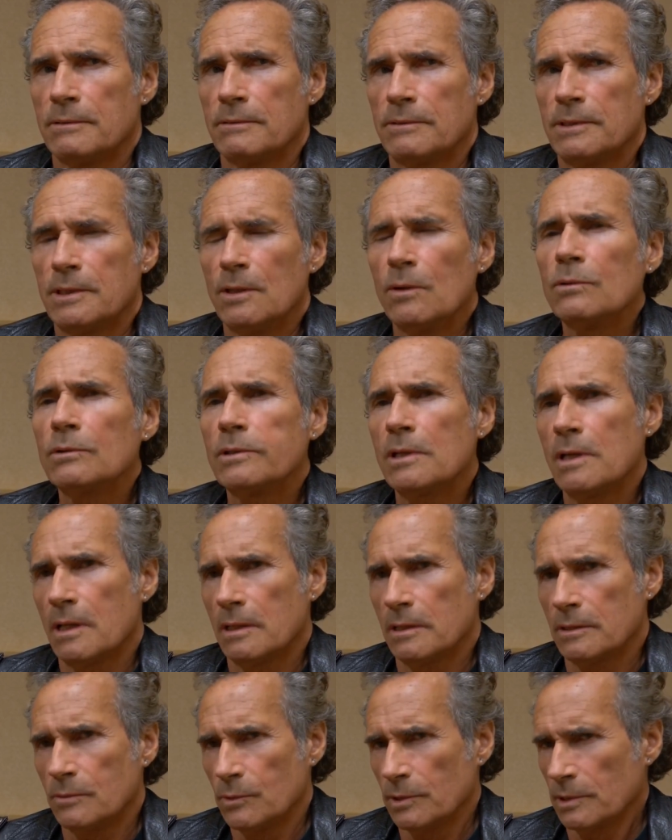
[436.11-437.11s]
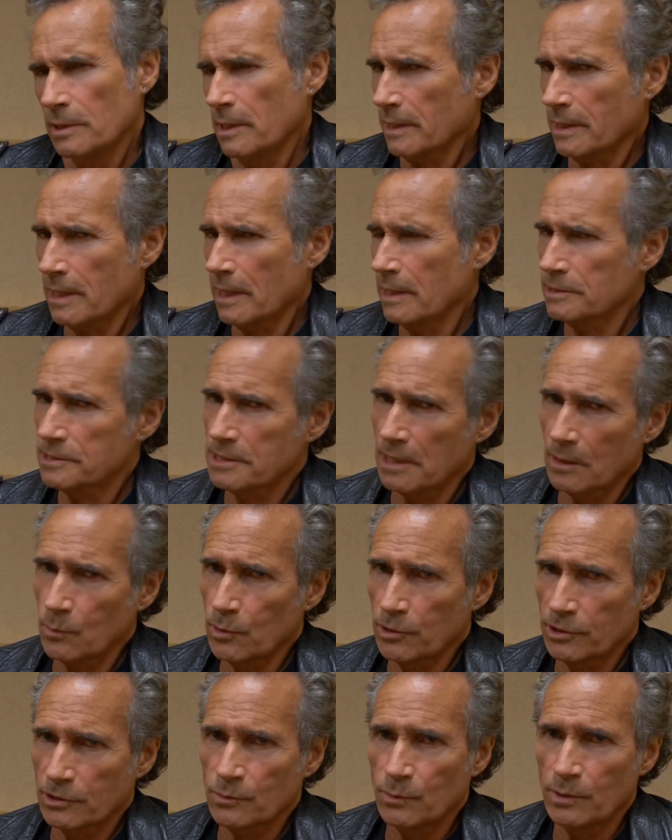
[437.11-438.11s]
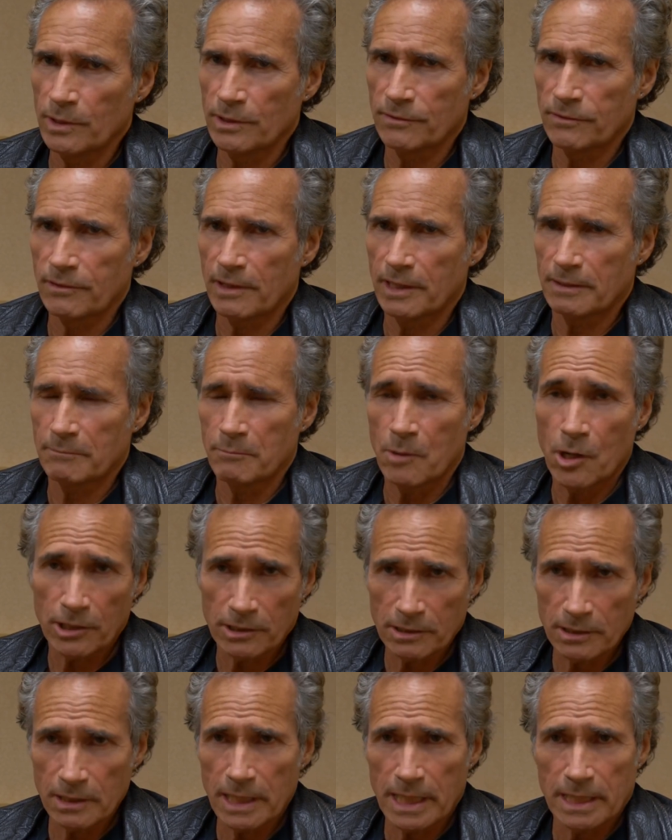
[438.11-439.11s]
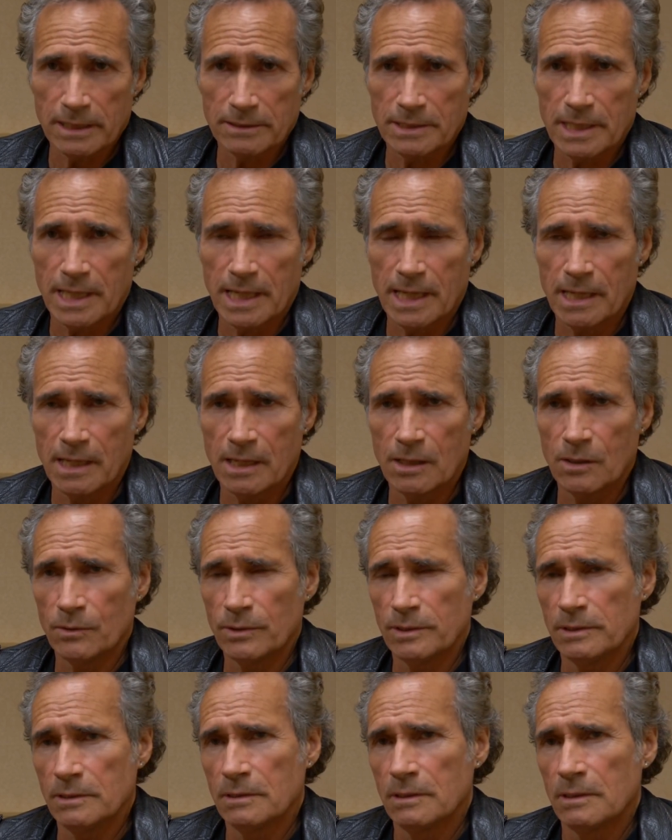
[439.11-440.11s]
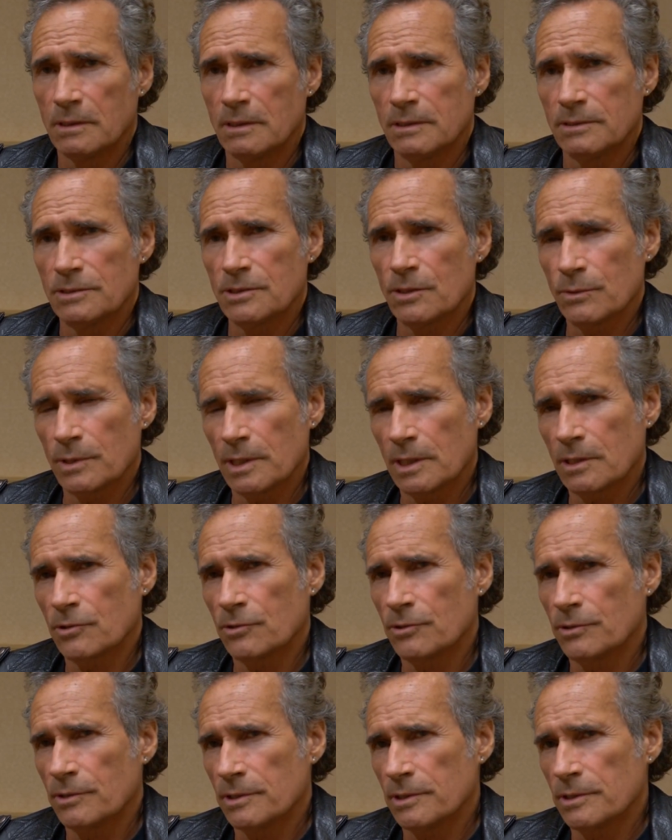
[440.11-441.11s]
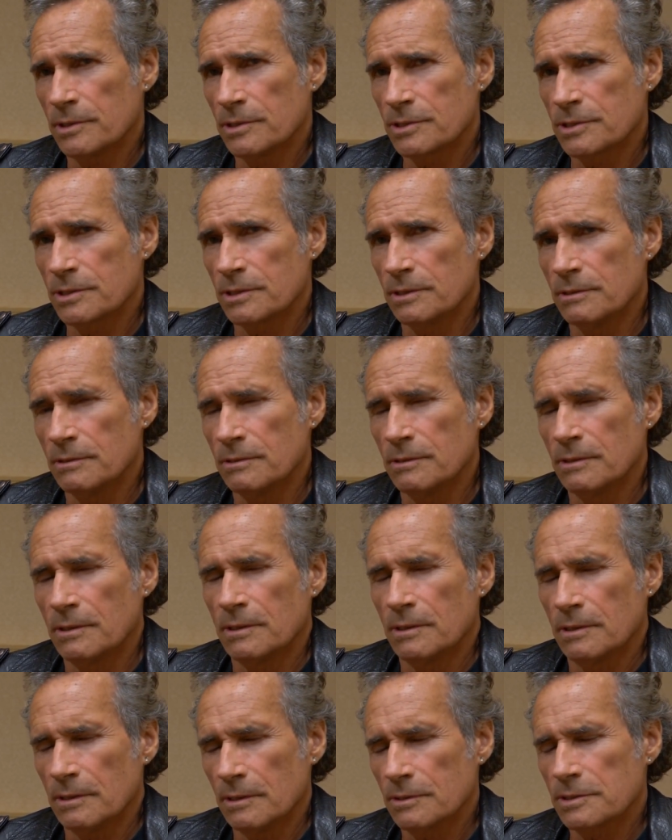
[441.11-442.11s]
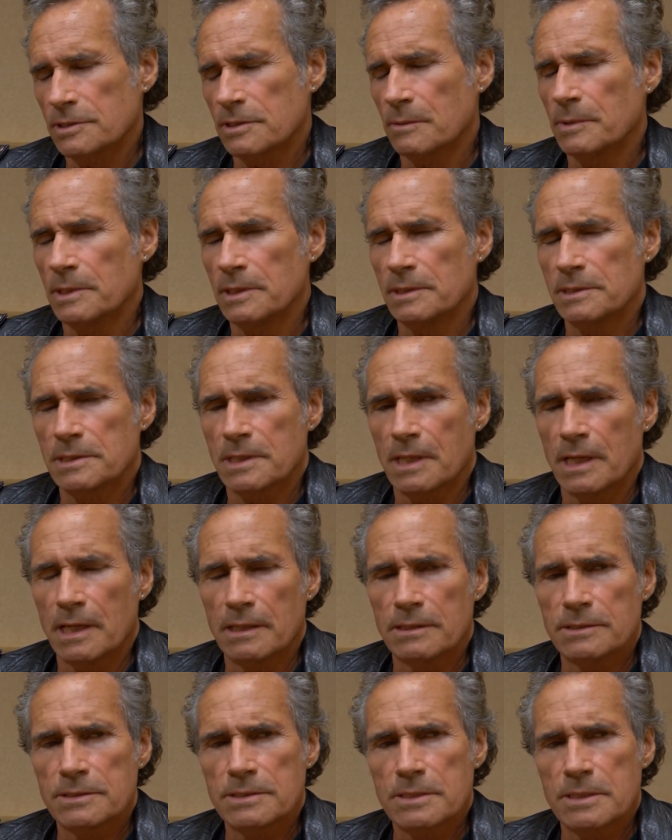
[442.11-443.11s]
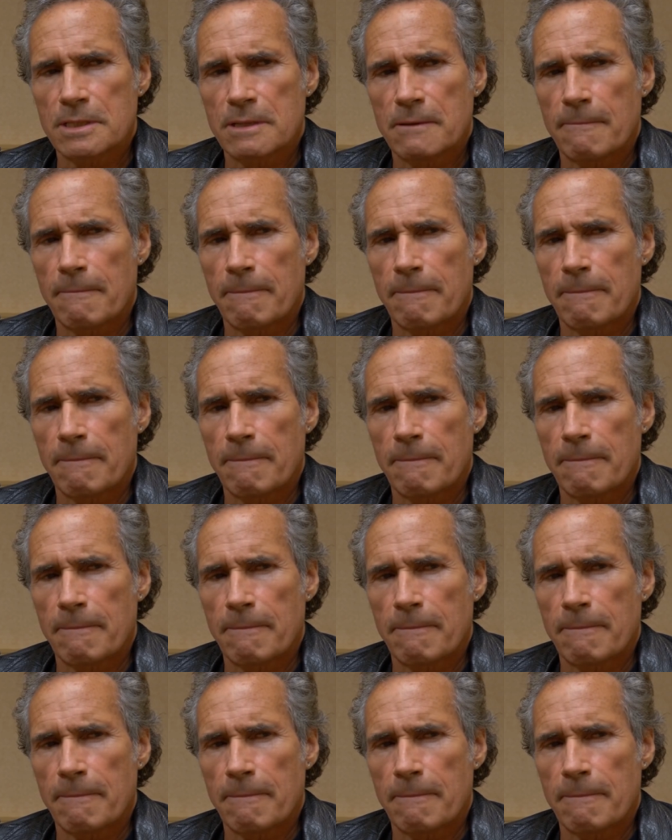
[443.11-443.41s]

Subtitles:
the old Hollywood, like guys I worked with, like Martin Landau and Tony Curtis and some of these guys,